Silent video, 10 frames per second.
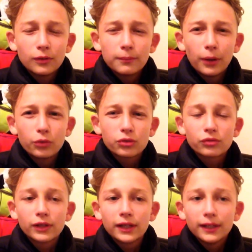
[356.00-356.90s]
post,
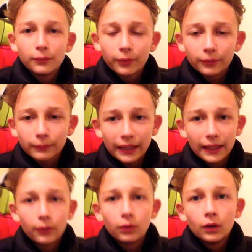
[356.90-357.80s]
really, and it went back
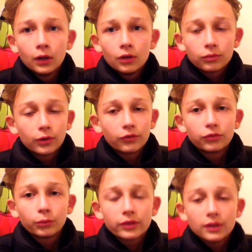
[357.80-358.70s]
out from like
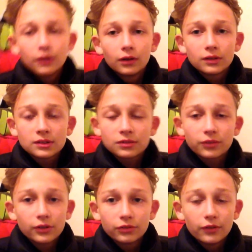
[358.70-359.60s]
40 yards,
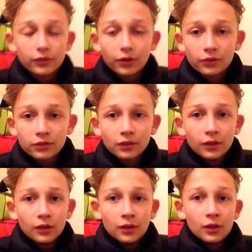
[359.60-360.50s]
35 yards.
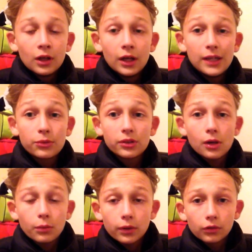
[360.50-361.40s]
He was the only
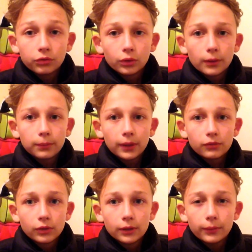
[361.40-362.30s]
one I thought that played
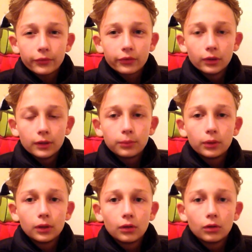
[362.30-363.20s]
really well tonight. He put
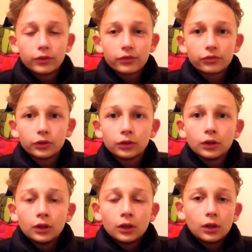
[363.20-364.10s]
in a lot of effort,
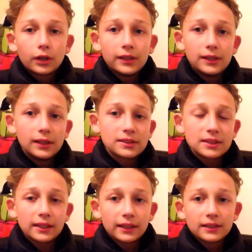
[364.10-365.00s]
like he did
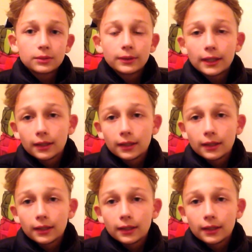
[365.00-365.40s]
Saturday. So again,